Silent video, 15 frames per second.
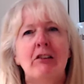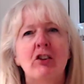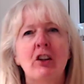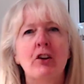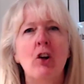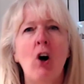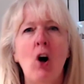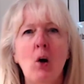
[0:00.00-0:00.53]

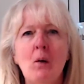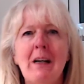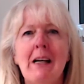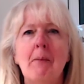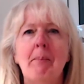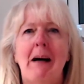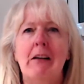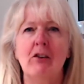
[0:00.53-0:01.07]
not only
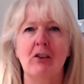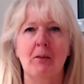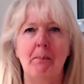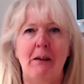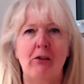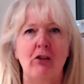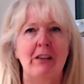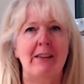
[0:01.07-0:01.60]
about your
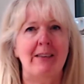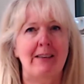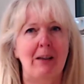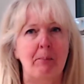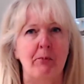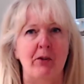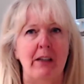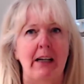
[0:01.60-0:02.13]
specialist
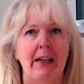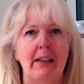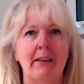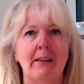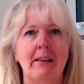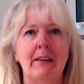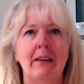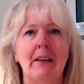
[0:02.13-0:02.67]
subject,
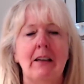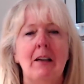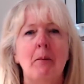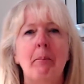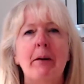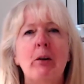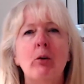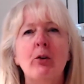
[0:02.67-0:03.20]

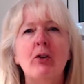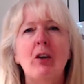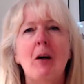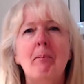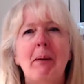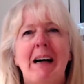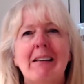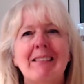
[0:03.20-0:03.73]
but also
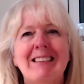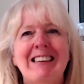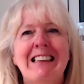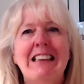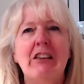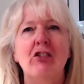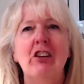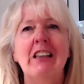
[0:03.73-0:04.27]
about
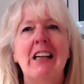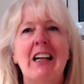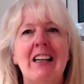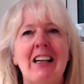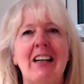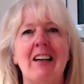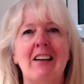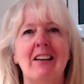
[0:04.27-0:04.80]
teaching
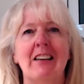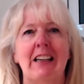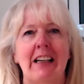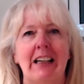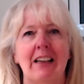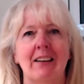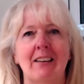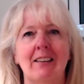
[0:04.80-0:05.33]
and learning.
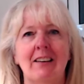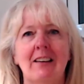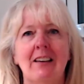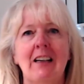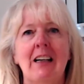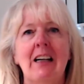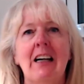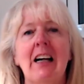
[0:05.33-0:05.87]

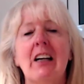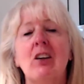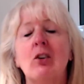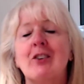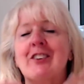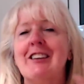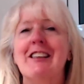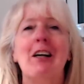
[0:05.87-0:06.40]
And of
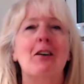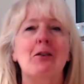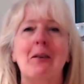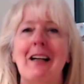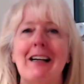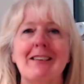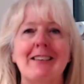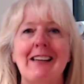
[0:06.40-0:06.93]
course, it goes
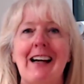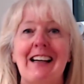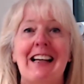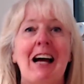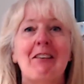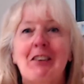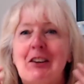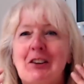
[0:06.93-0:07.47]
without saying,
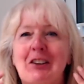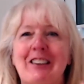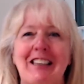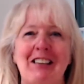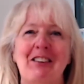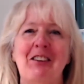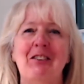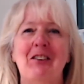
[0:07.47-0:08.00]
have a good
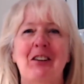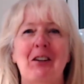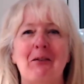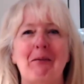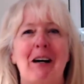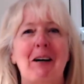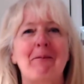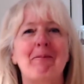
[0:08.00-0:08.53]
sense of
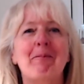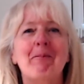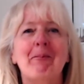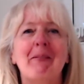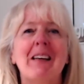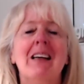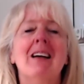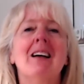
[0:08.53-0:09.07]
humour.
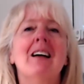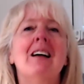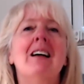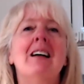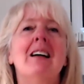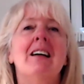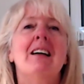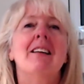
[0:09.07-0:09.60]

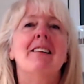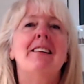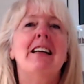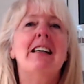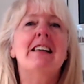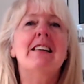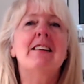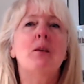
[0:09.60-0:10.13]

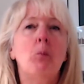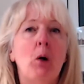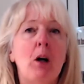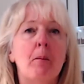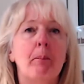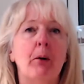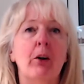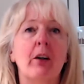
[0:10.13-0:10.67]
There's a
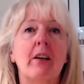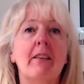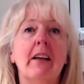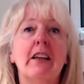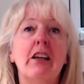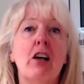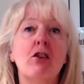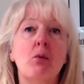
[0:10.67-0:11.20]
workbook that
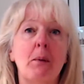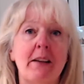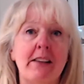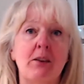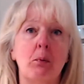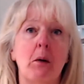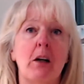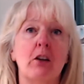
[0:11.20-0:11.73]
goes with
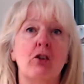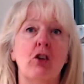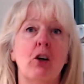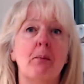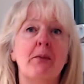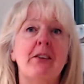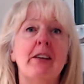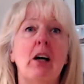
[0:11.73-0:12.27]
this workshop,
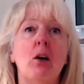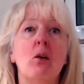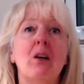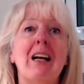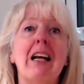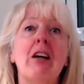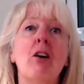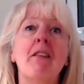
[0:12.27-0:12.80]
so
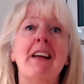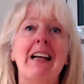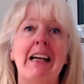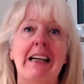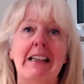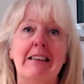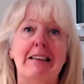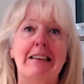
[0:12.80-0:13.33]
click on the
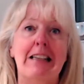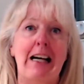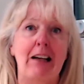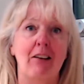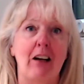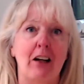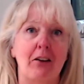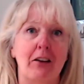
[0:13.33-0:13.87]
link to
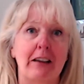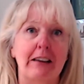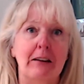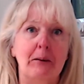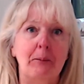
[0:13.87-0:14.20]
download it.